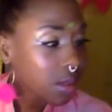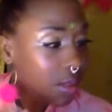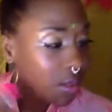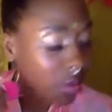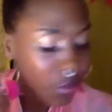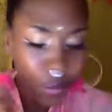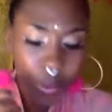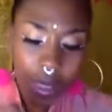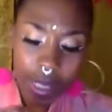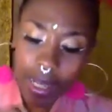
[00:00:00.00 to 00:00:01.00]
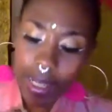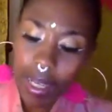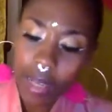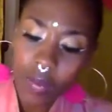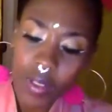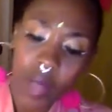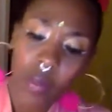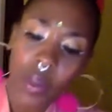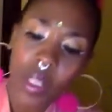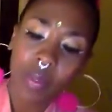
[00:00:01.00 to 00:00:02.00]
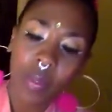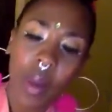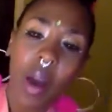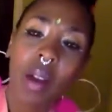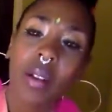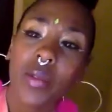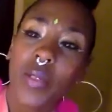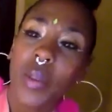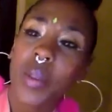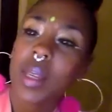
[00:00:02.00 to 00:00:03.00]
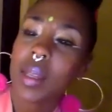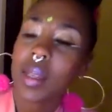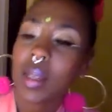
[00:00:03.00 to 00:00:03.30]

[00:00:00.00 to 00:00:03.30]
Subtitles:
This ring I gave to him when he parted from me,